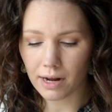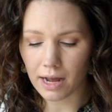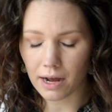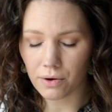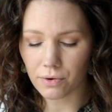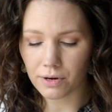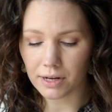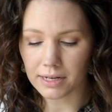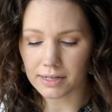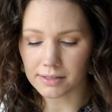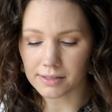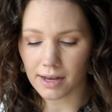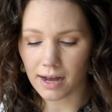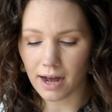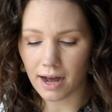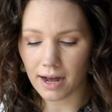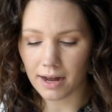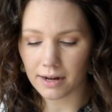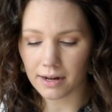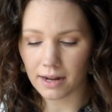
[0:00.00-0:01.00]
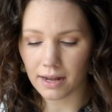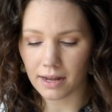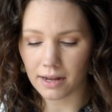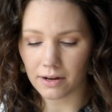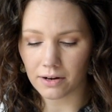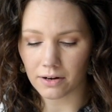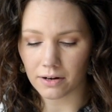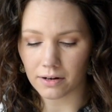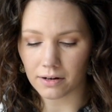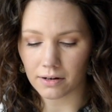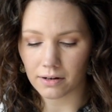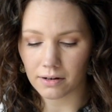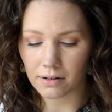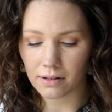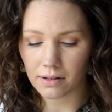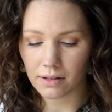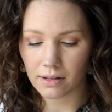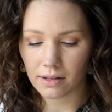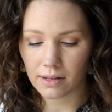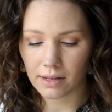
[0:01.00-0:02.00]
out his hot anger,
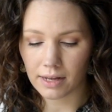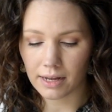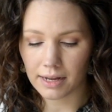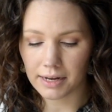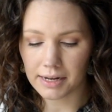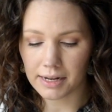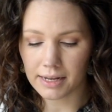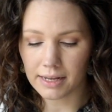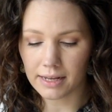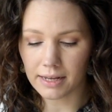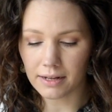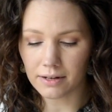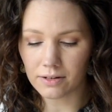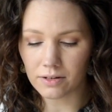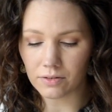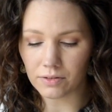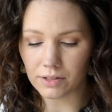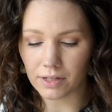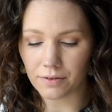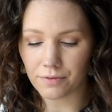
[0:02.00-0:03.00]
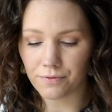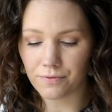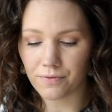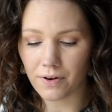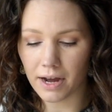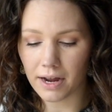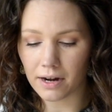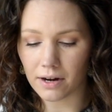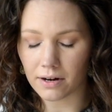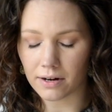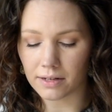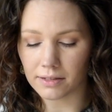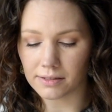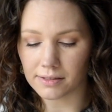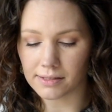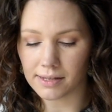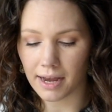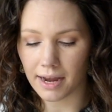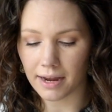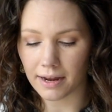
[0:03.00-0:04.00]
and he kindled a fire in
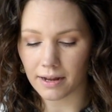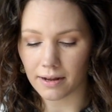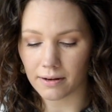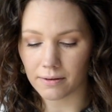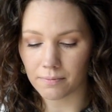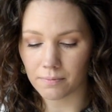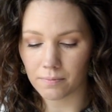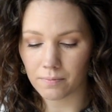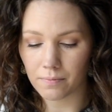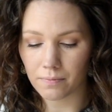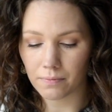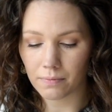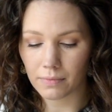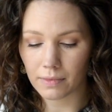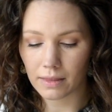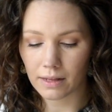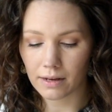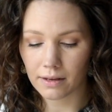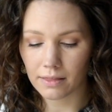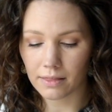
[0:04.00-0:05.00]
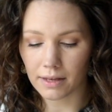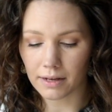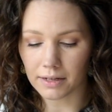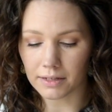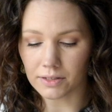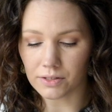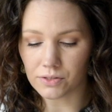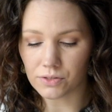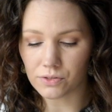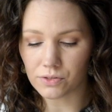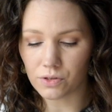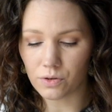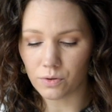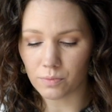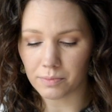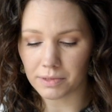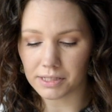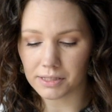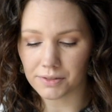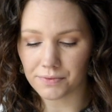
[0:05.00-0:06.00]
Zion that
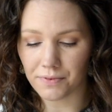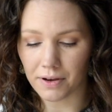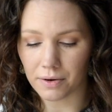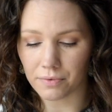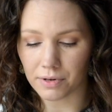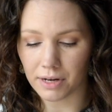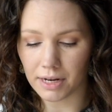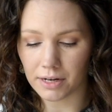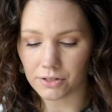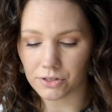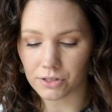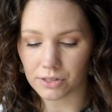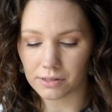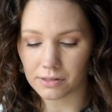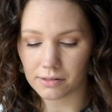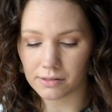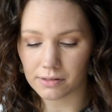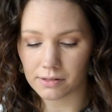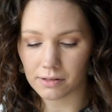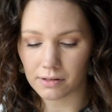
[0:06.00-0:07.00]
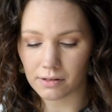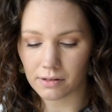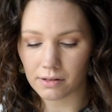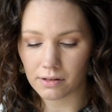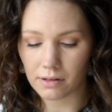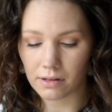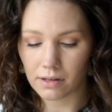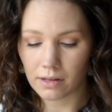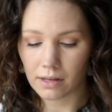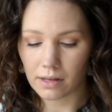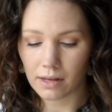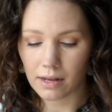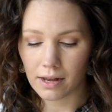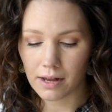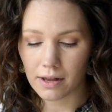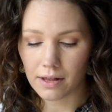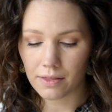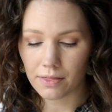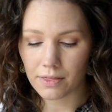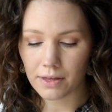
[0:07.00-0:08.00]
consumed its foundations.
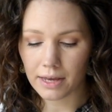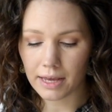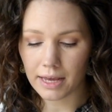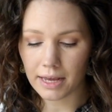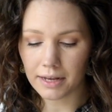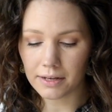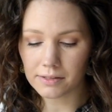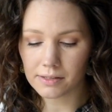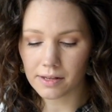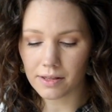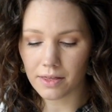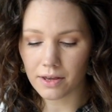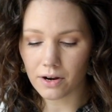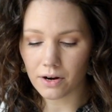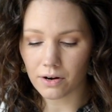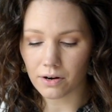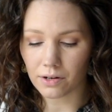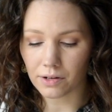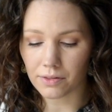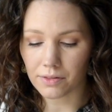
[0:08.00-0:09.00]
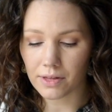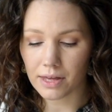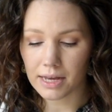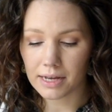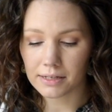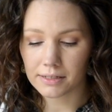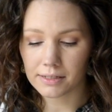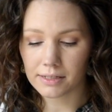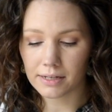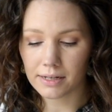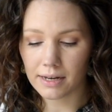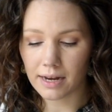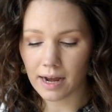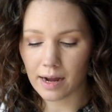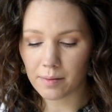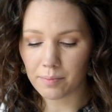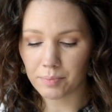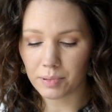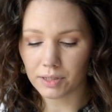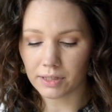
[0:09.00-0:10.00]
The kings of the earth did
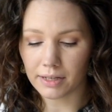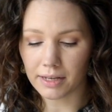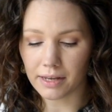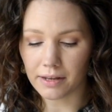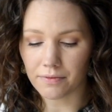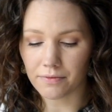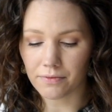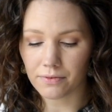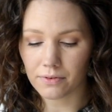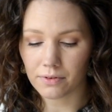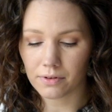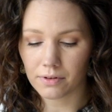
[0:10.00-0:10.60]
not believe,